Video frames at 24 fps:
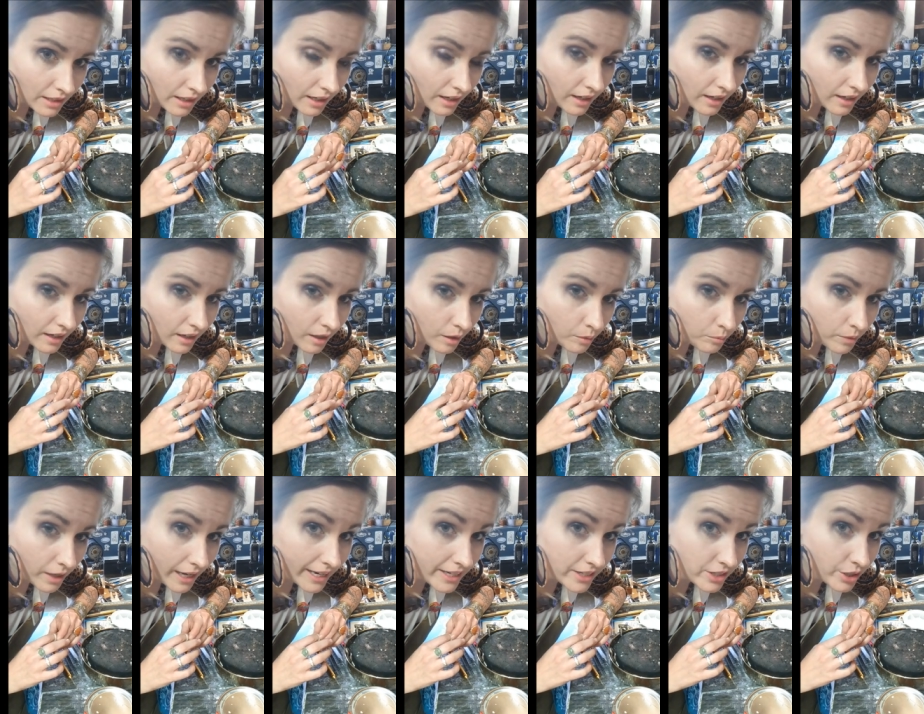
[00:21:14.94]
Um,
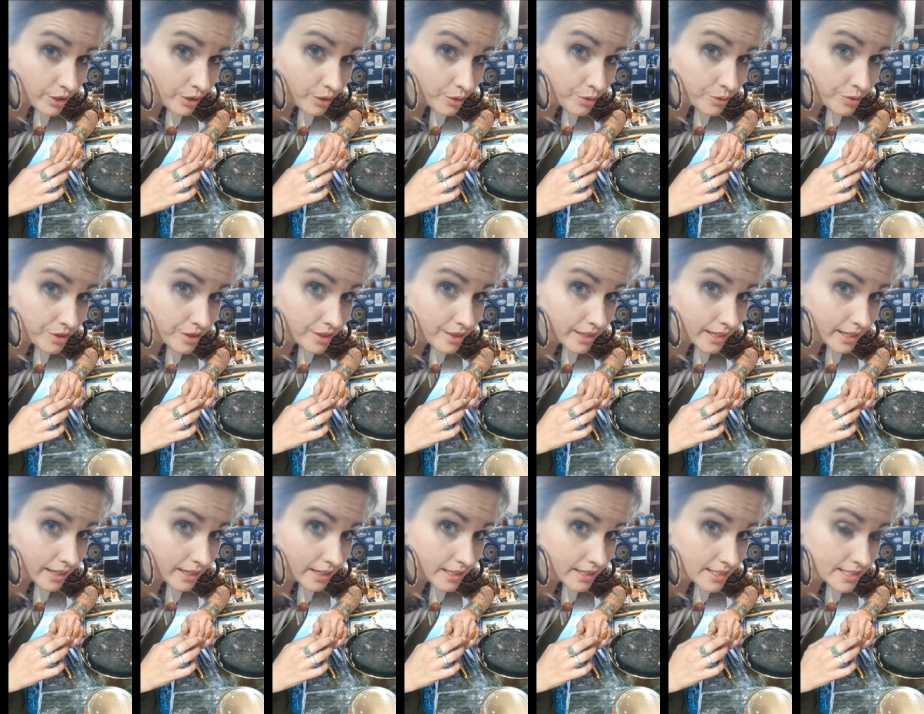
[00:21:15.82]
I know
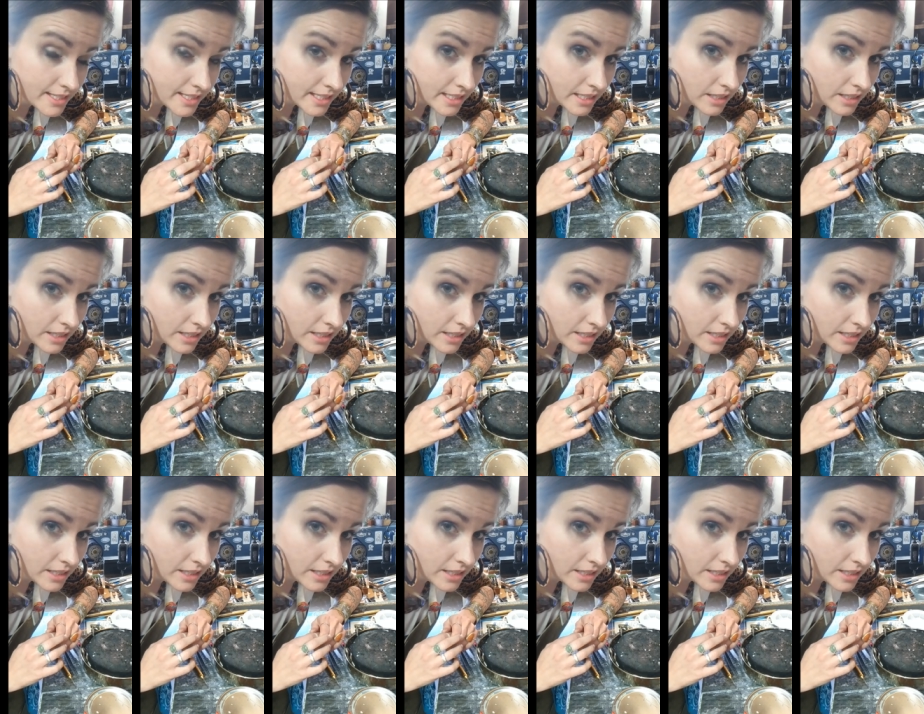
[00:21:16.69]
that